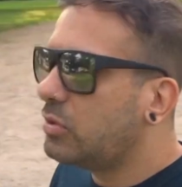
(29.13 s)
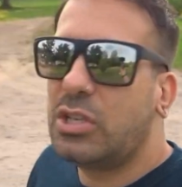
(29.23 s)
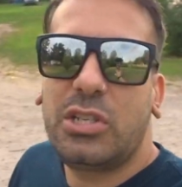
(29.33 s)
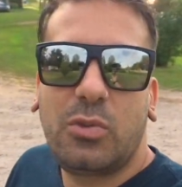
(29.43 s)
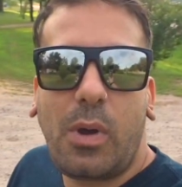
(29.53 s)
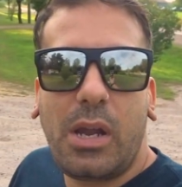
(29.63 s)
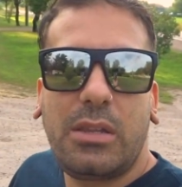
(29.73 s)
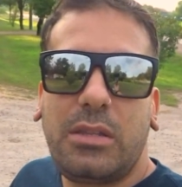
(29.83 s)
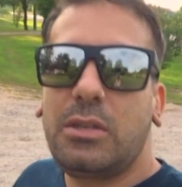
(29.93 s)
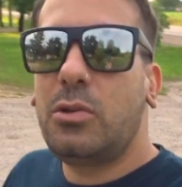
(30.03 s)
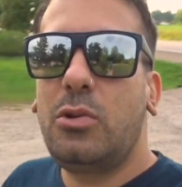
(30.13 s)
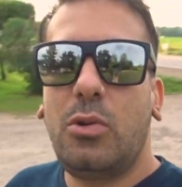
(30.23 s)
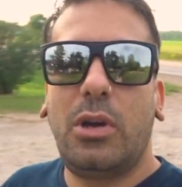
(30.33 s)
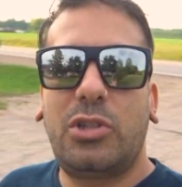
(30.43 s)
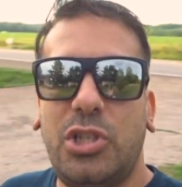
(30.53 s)
So I just wanted
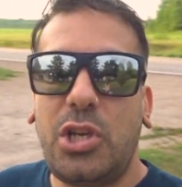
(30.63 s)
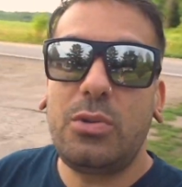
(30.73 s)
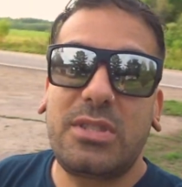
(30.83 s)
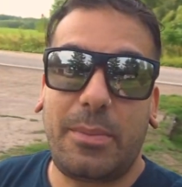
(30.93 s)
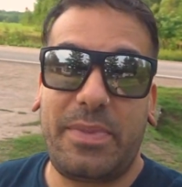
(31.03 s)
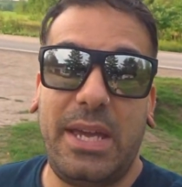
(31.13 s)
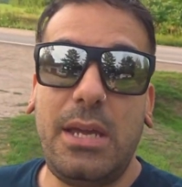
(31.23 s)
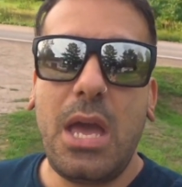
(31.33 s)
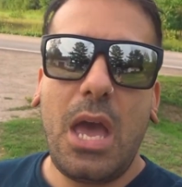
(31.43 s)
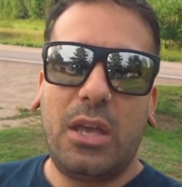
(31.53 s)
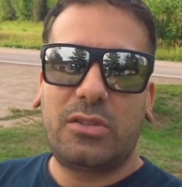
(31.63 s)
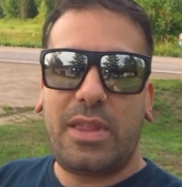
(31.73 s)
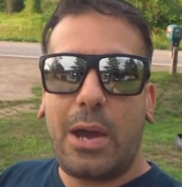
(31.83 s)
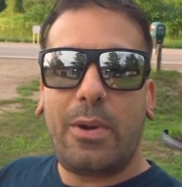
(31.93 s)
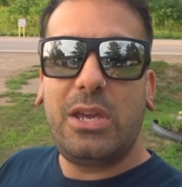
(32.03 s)
to shoot something so
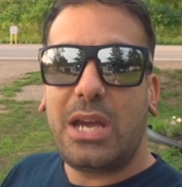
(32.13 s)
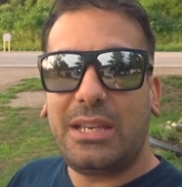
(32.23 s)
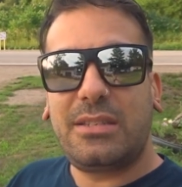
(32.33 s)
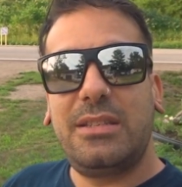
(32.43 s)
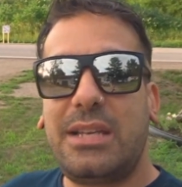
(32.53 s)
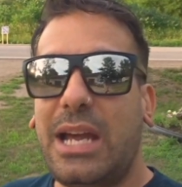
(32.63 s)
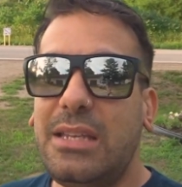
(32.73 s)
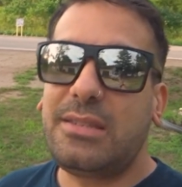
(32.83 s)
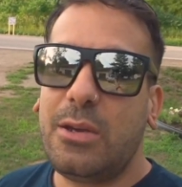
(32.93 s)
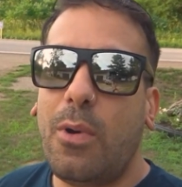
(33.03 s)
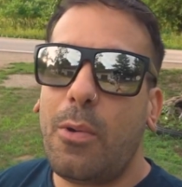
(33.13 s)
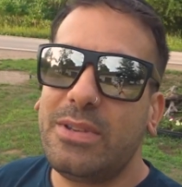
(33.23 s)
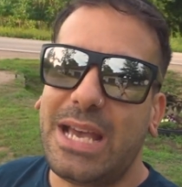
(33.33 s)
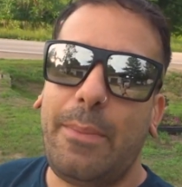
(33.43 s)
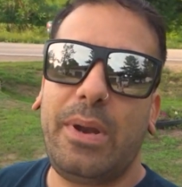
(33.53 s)
that way you guys can kind of see what
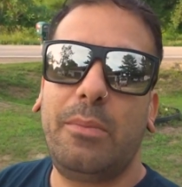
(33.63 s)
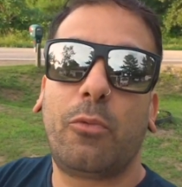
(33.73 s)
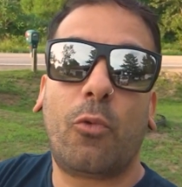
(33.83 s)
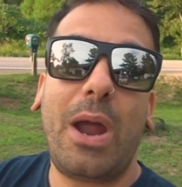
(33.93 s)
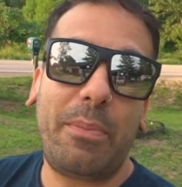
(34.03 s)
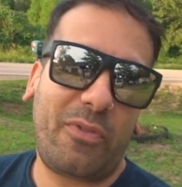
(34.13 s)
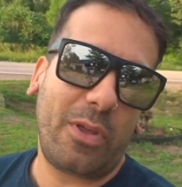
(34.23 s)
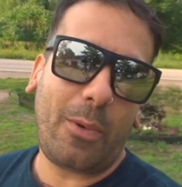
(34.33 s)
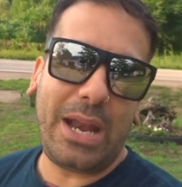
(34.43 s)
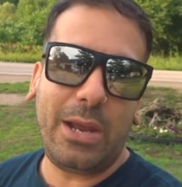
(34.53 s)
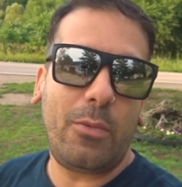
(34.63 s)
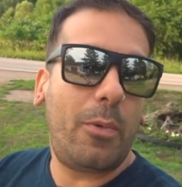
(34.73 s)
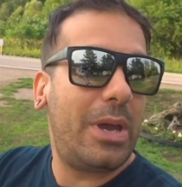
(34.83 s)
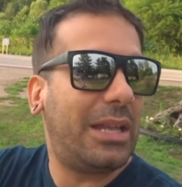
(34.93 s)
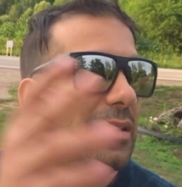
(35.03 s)
was happening right before the wedding
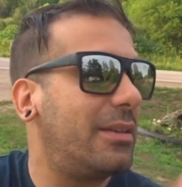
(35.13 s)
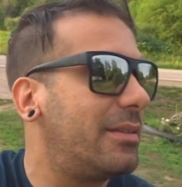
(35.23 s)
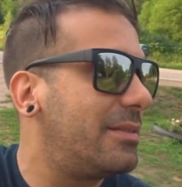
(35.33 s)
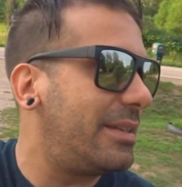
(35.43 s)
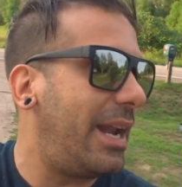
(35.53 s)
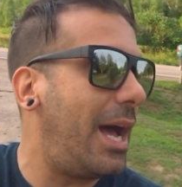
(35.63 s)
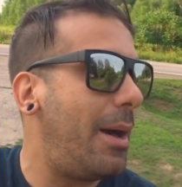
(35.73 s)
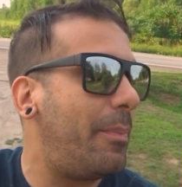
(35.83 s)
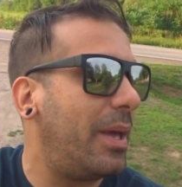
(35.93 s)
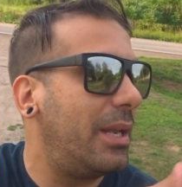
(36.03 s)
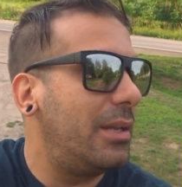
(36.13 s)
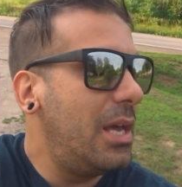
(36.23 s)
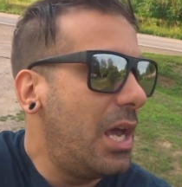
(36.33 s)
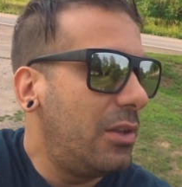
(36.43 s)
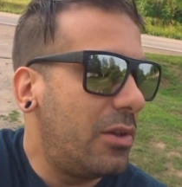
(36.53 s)
when we had to set up and
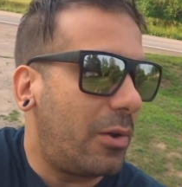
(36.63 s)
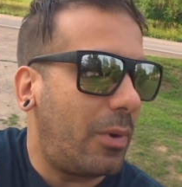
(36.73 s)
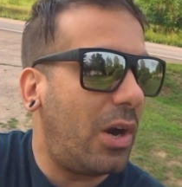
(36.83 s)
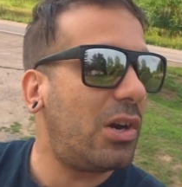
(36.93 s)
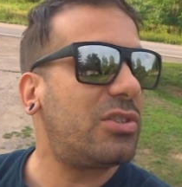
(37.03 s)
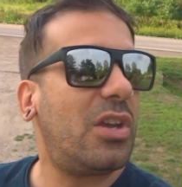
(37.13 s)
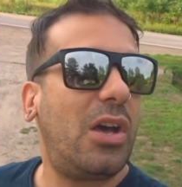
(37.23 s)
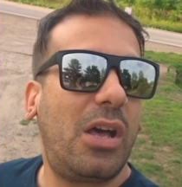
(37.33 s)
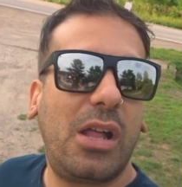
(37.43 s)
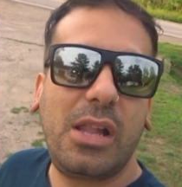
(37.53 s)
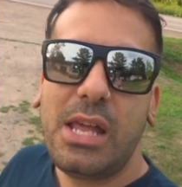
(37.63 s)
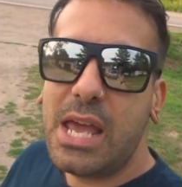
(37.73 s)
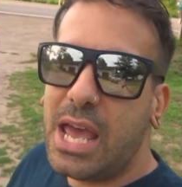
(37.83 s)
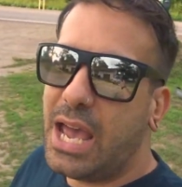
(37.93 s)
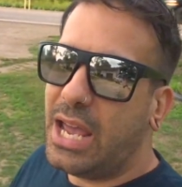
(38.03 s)
do the rehearsal
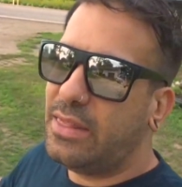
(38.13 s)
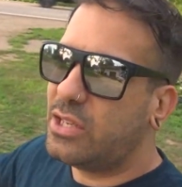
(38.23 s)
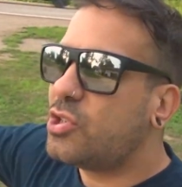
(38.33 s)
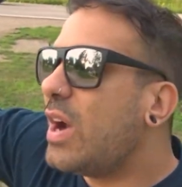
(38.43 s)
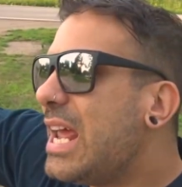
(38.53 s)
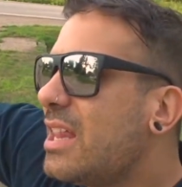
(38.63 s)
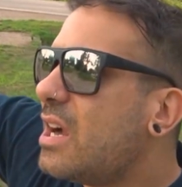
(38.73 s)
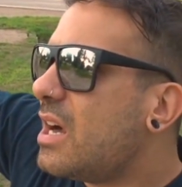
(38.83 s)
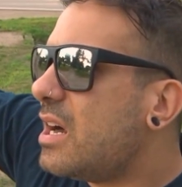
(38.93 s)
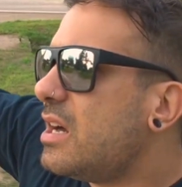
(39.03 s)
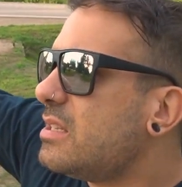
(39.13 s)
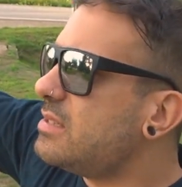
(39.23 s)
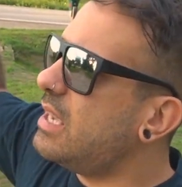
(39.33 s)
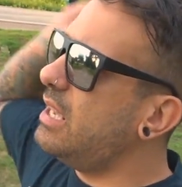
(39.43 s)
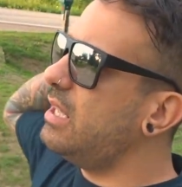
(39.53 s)
and the
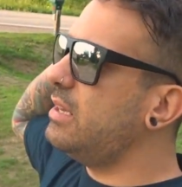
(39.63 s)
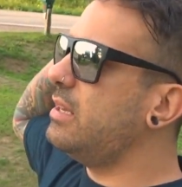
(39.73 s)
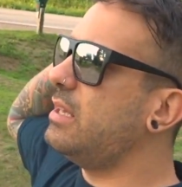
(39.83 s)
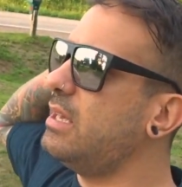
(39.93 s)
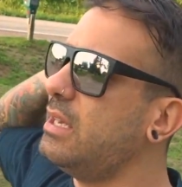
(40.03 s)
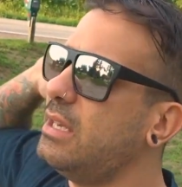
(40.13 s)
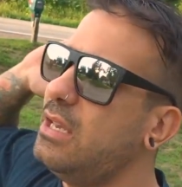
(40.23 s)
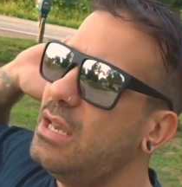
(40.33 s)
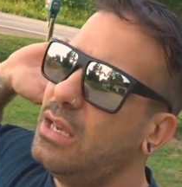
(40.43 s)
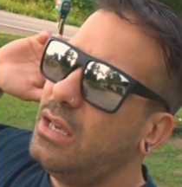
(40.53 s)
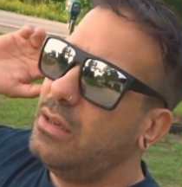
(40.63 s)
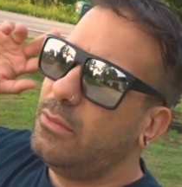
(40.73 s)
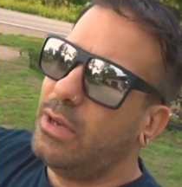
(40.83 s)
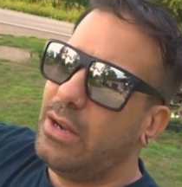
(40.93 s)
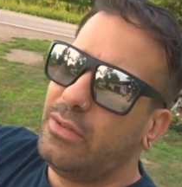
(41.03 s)
trailers and the
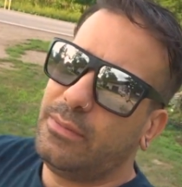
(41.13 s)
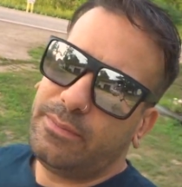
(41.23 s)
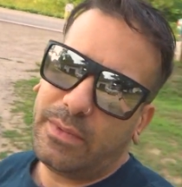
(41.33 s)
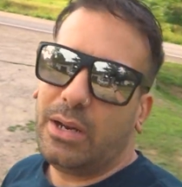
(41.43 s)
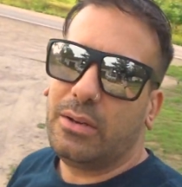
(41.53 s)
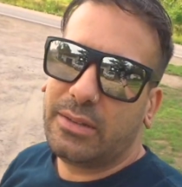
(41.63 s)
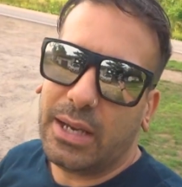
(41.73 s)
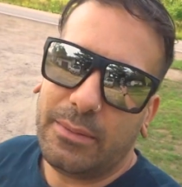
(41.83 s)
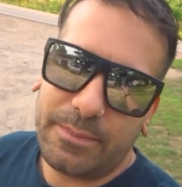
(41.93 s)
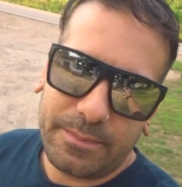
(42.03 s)
whatever. Anyways, yeah.